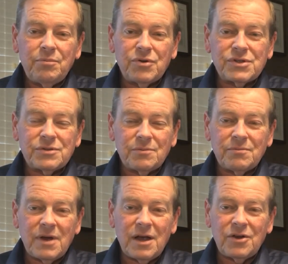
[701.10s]
Put
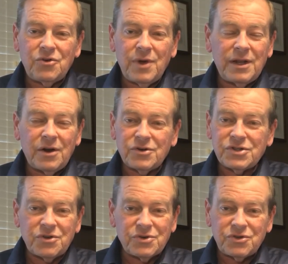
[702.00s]
some new 800
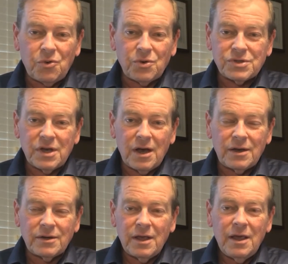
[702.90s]
series doors
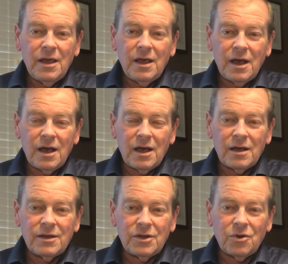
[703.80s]
on,
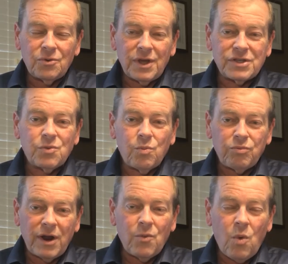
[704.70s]
nice
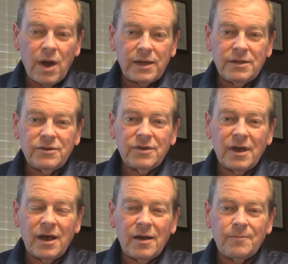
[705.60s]
bright white.
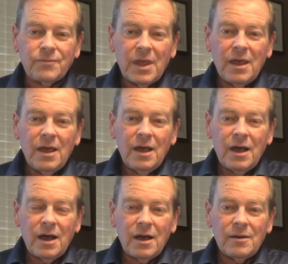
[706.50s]

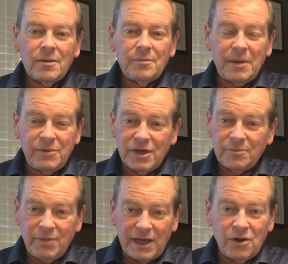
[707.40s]
Maybe you
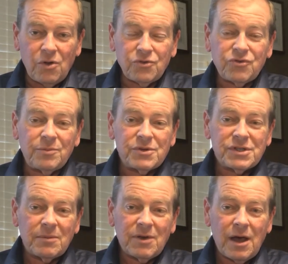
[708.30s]
can paint all the trim the
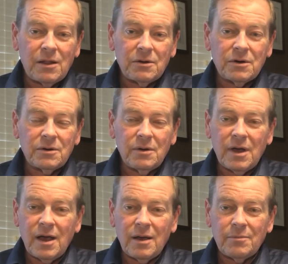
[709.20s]
same color.
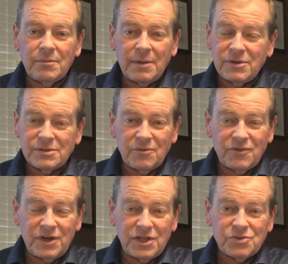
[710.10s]
Maybe some
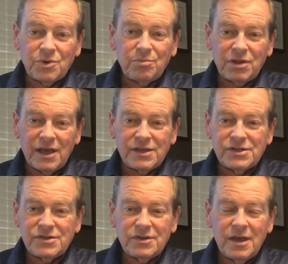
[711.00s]
of it needs
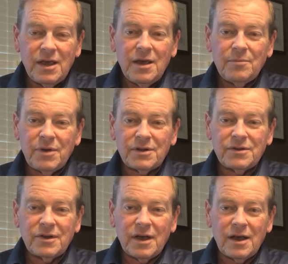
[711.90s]
replaced.
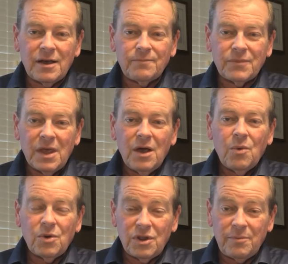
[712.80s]
But
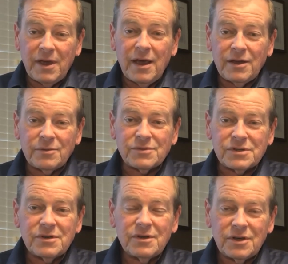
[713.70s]
one of the big
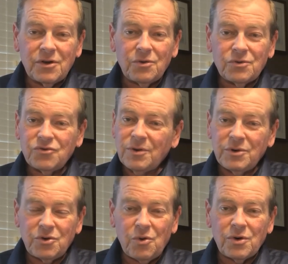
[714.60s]
items, trim
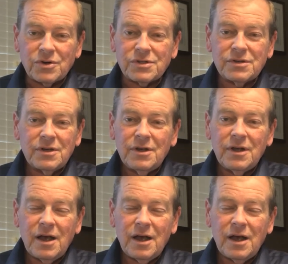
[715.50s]
and doors.